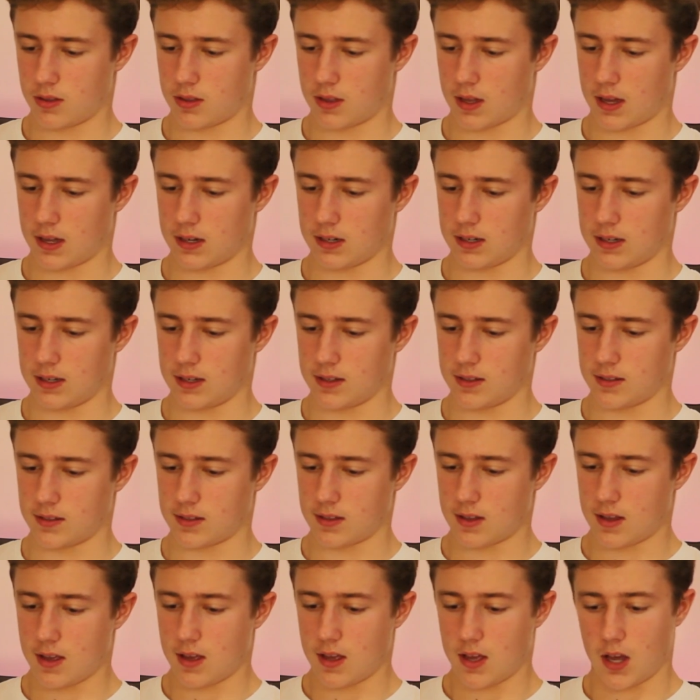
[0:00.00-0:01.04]
That
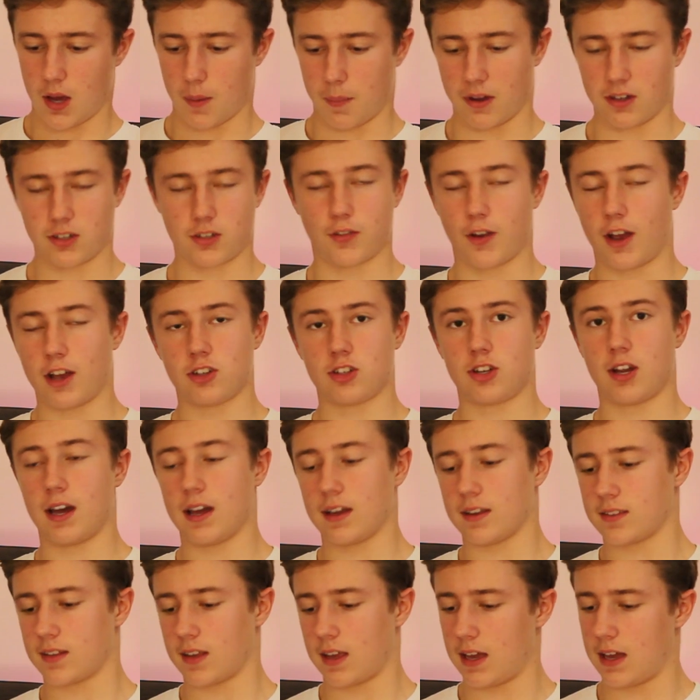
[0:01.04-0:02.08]
is a bunch of
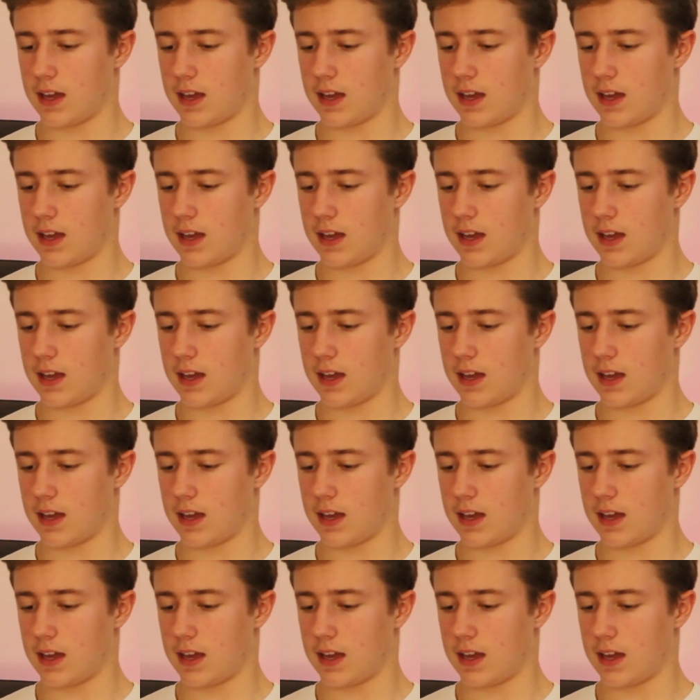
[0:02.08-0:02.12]
hashtags.